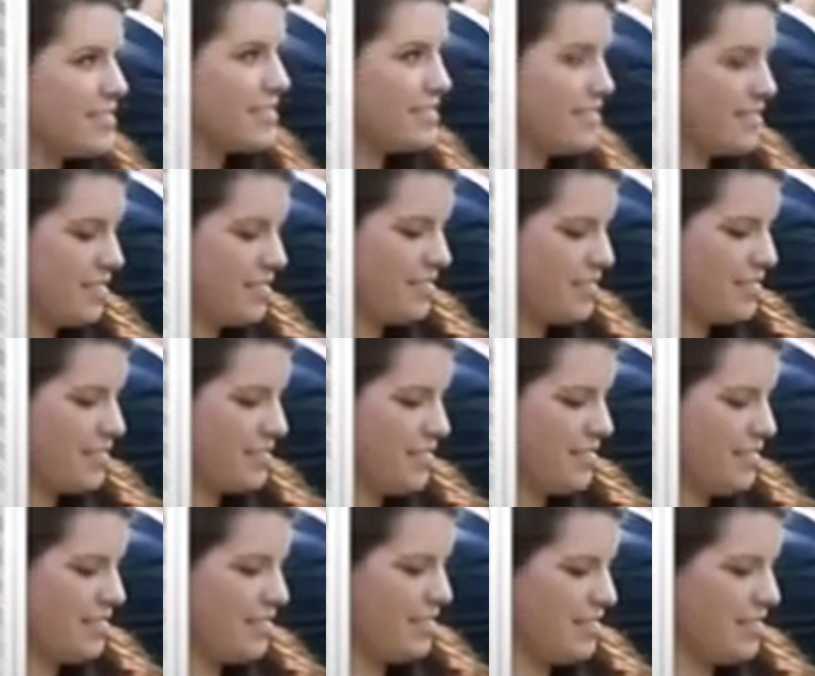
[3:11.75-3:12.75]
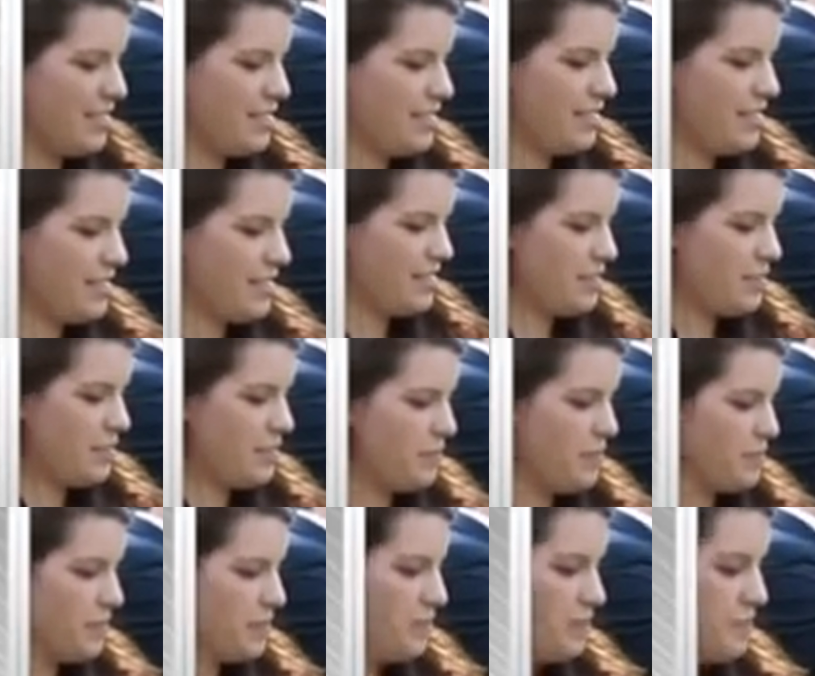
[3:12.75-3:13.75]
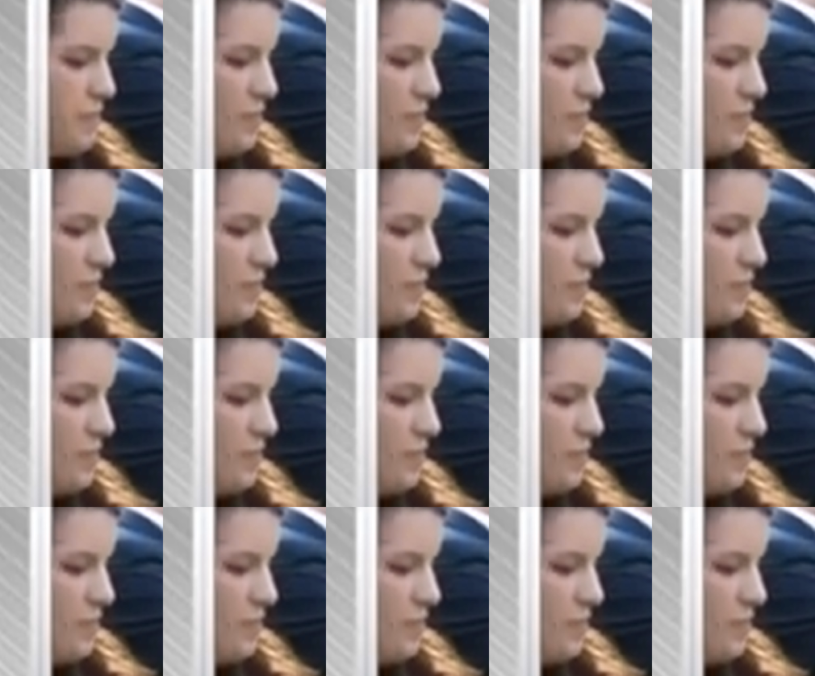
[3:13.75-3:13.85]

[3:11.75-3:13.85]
[no speech]